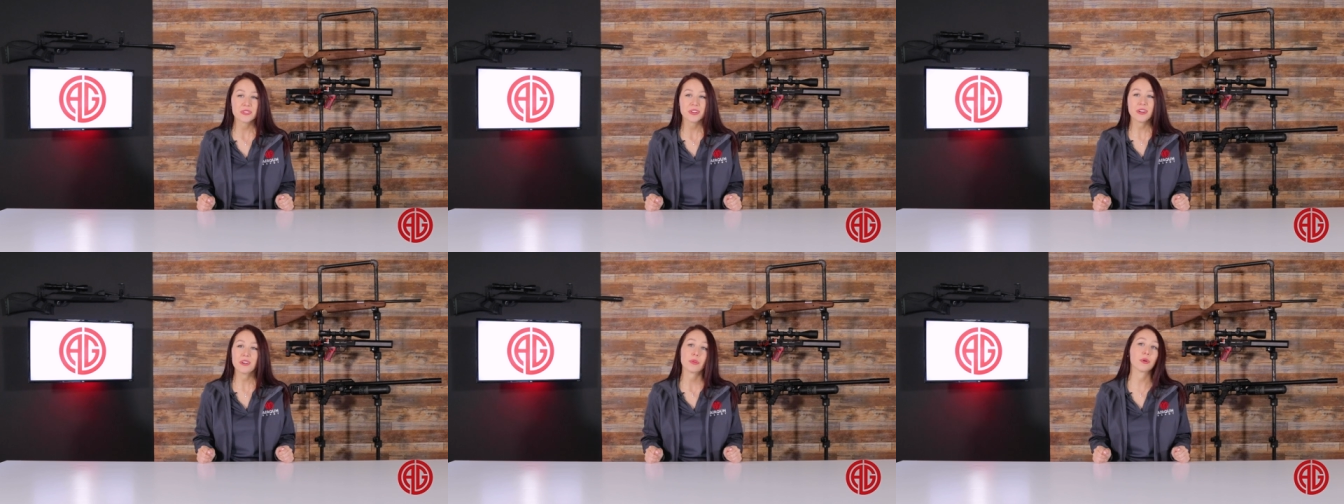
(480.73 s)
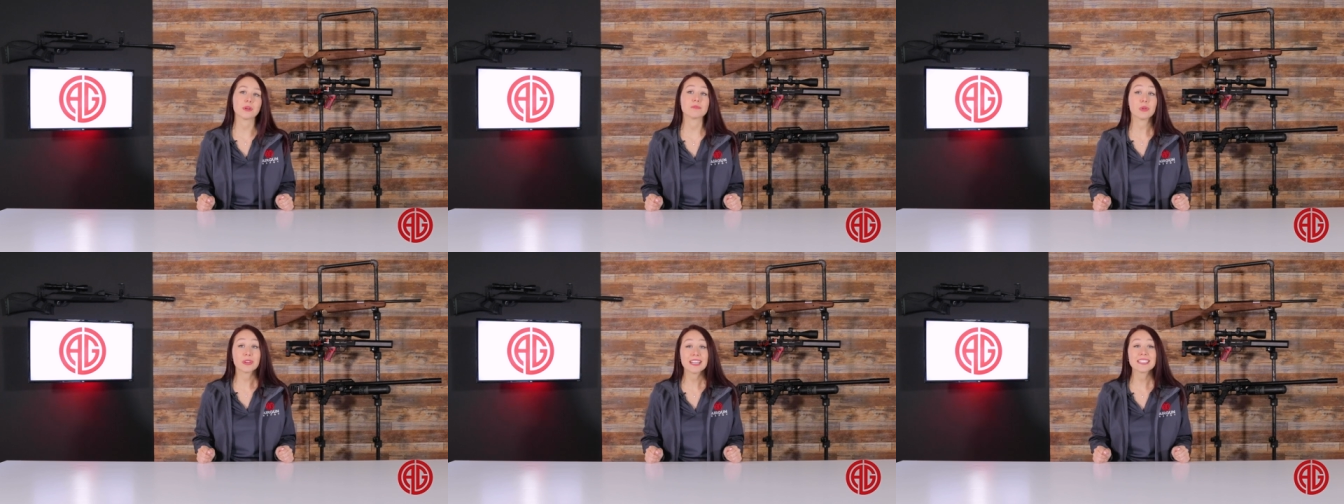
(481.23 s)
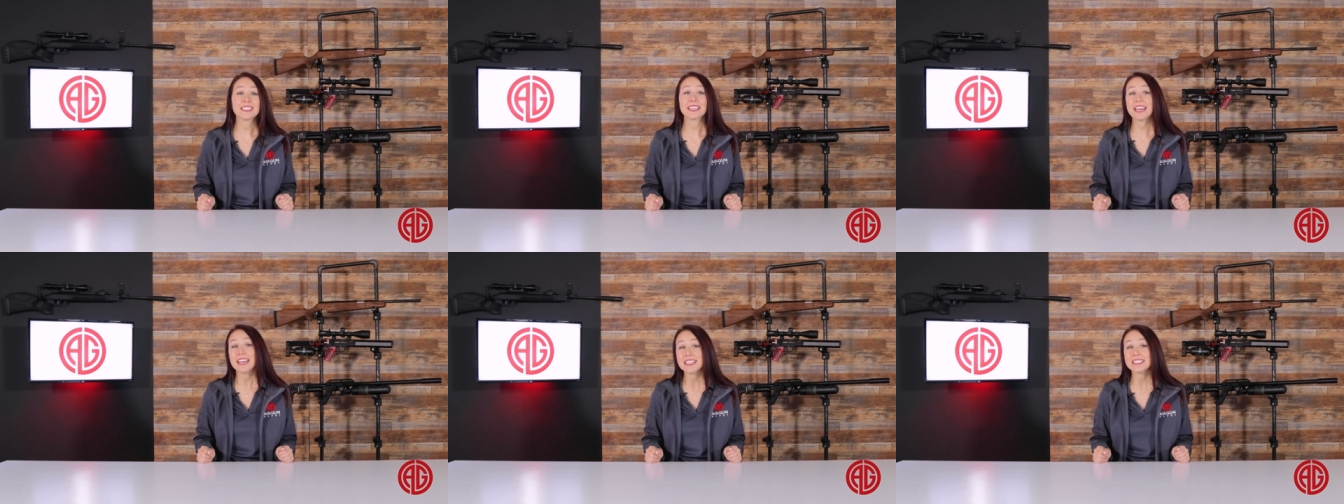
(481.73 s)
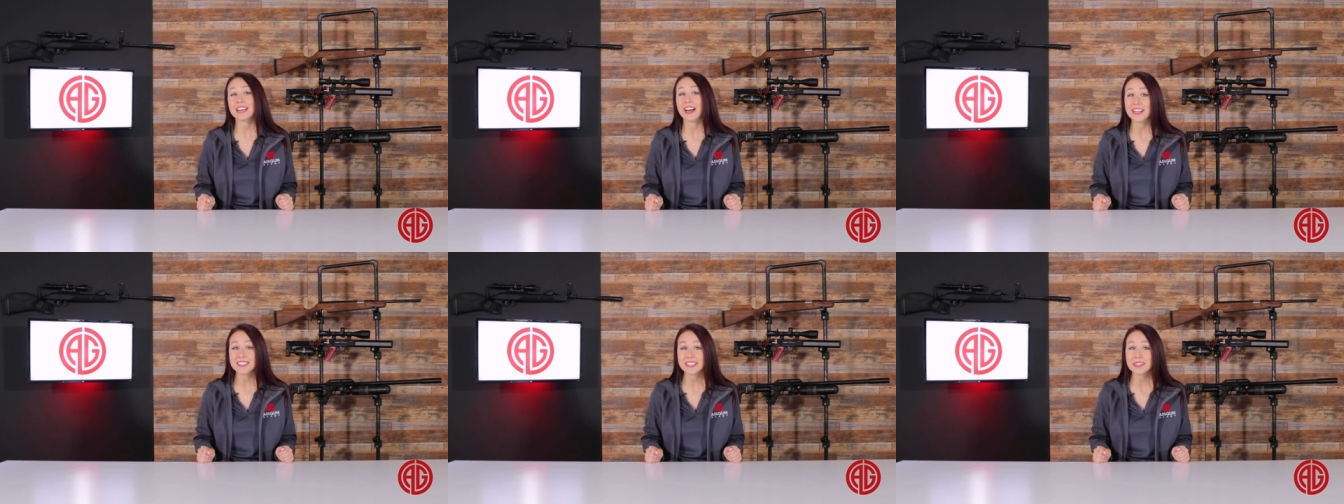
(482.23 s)
shooter or looking to get into
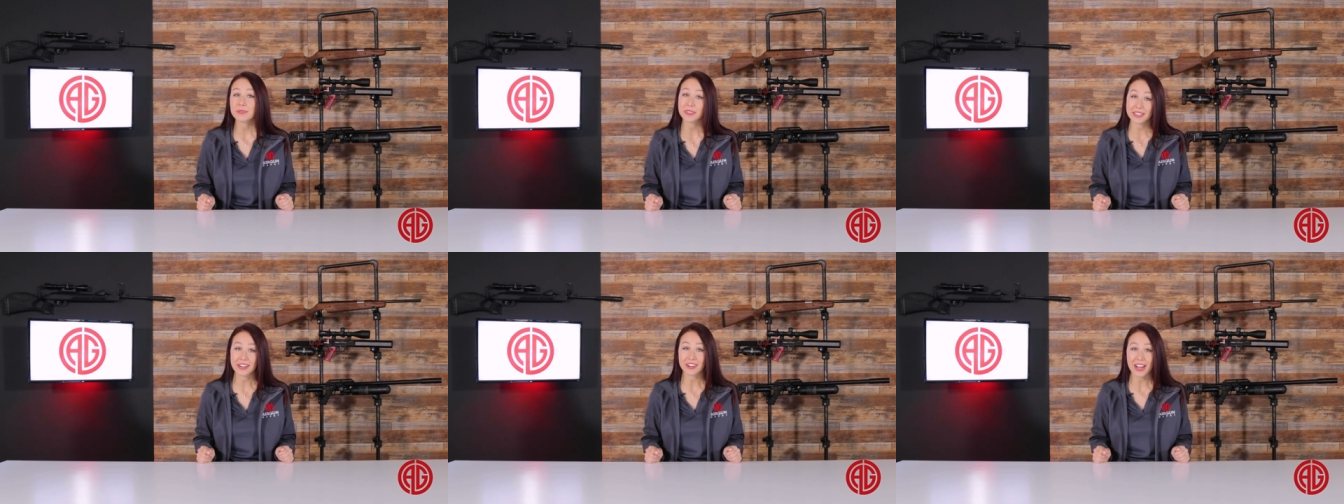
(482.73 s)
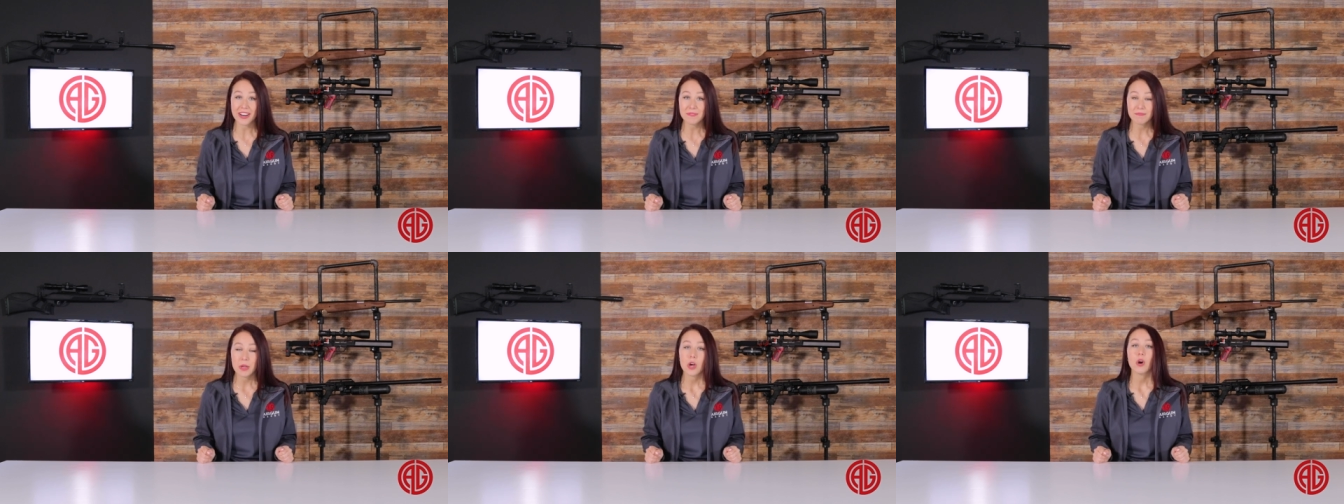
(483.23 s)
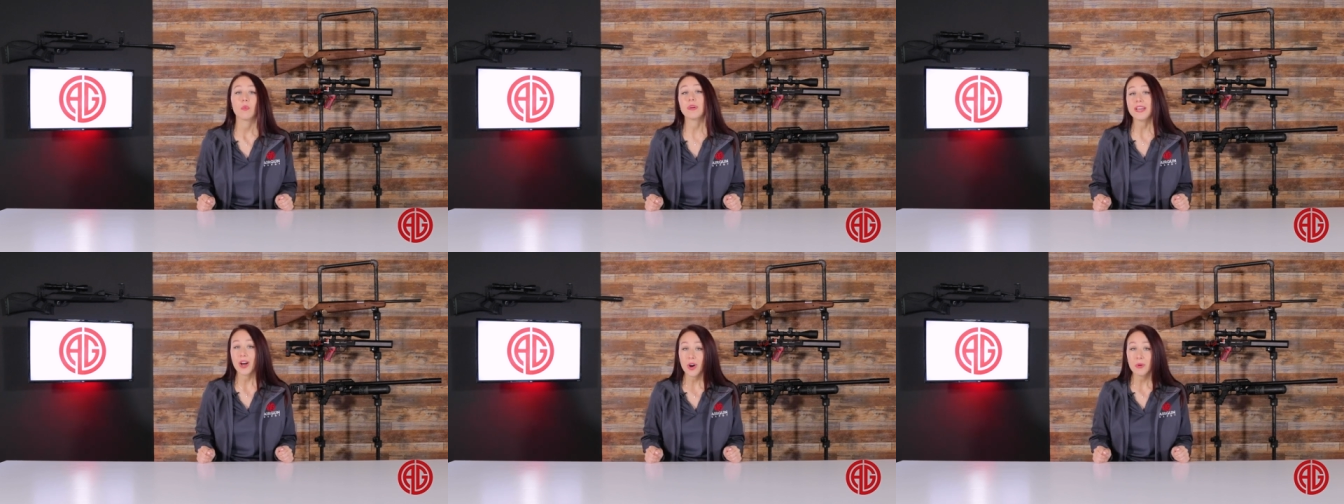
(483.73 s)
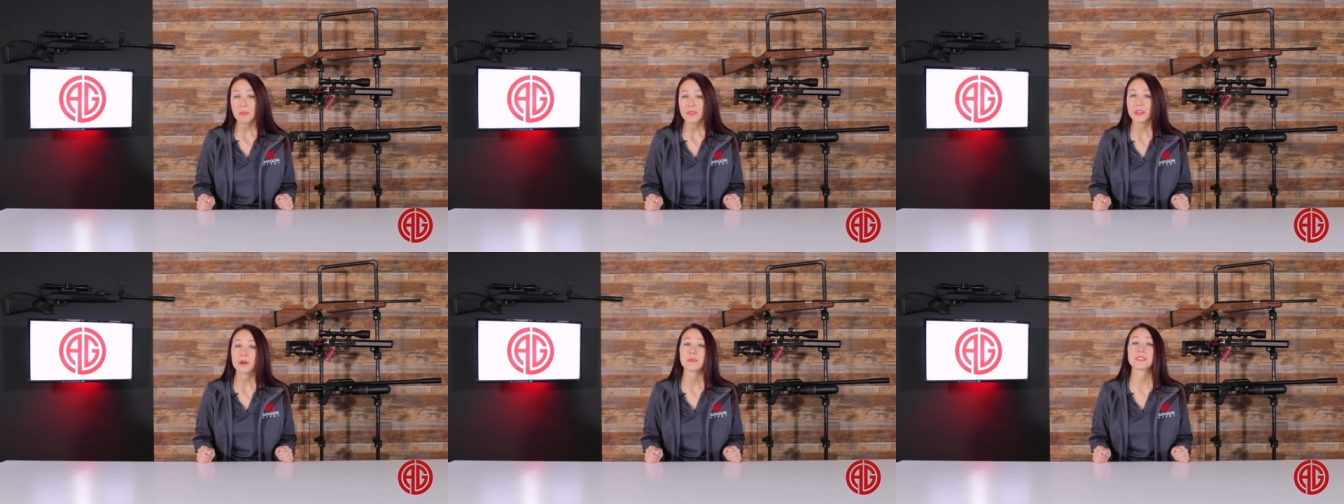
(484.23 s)
hunting with an air gun, we hope
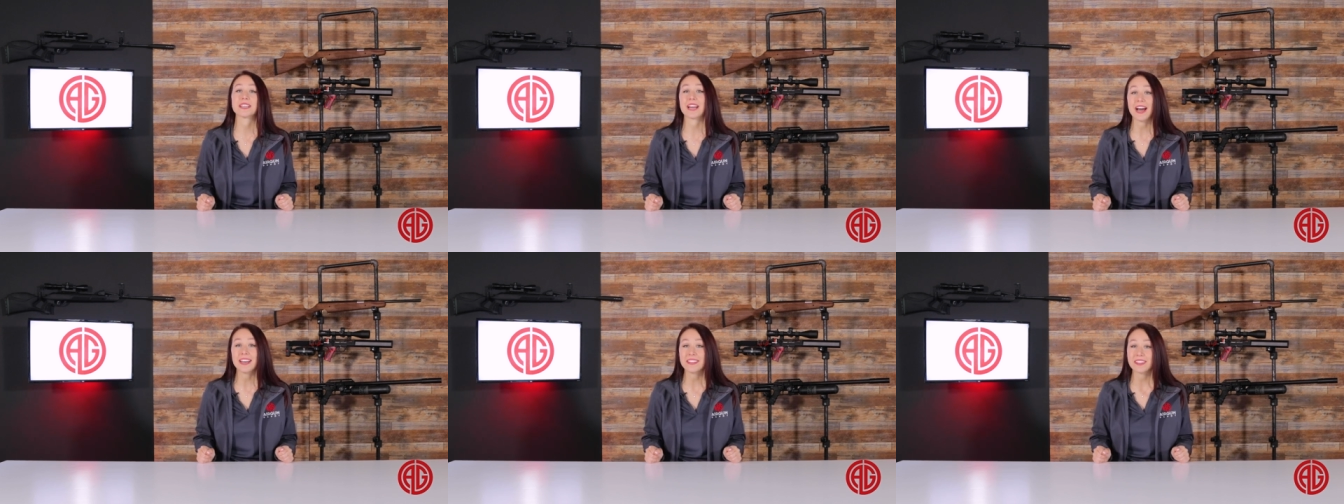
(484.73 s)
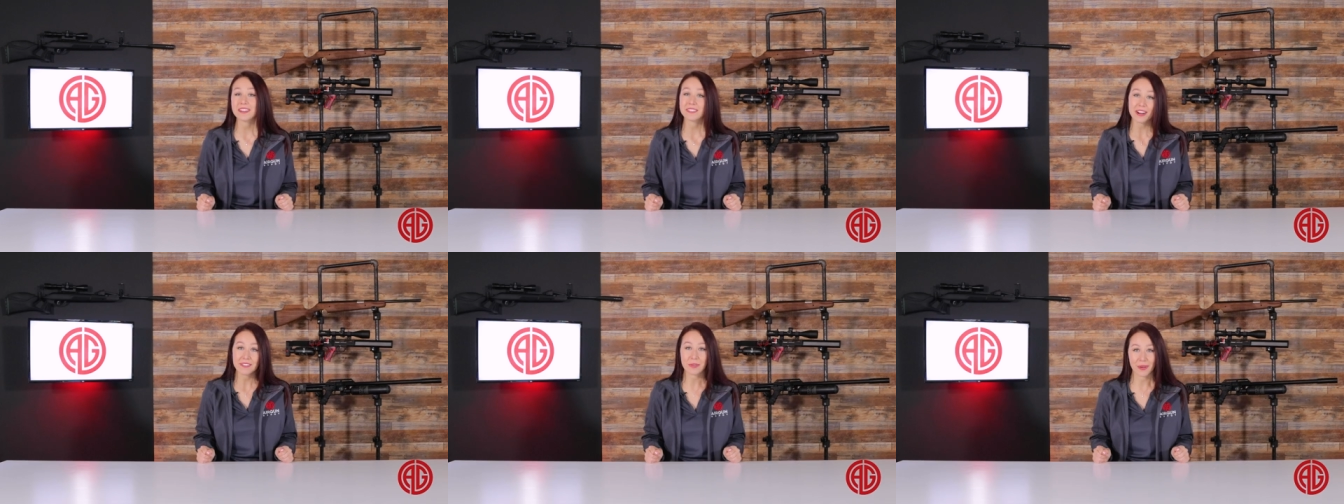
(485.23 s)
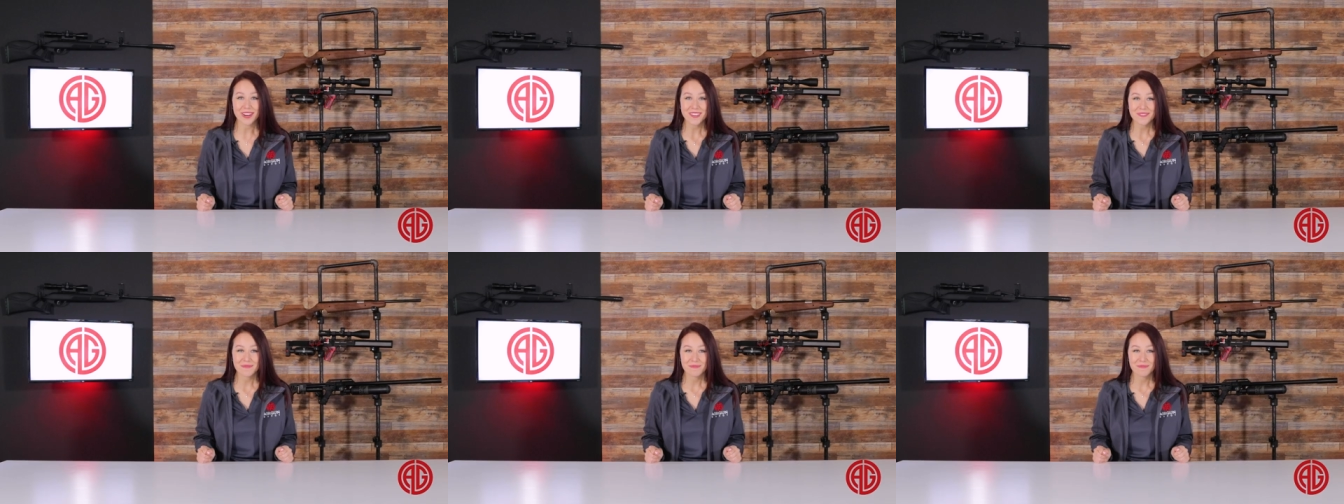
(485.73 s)
there was a gun in there for everyone.